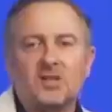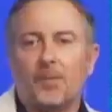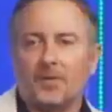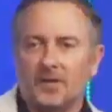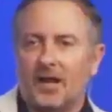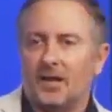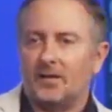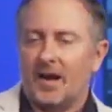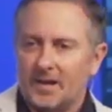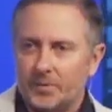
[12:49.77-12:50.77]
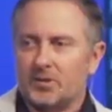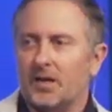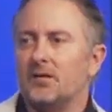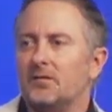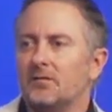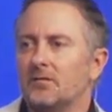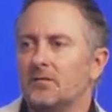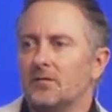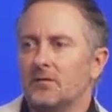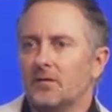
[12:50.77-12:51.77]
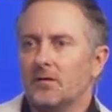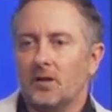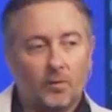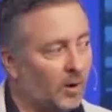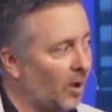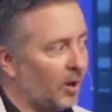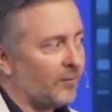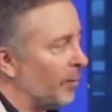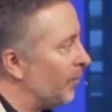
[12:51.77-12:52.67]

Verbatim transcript: stop at the gate? 90%? They want all of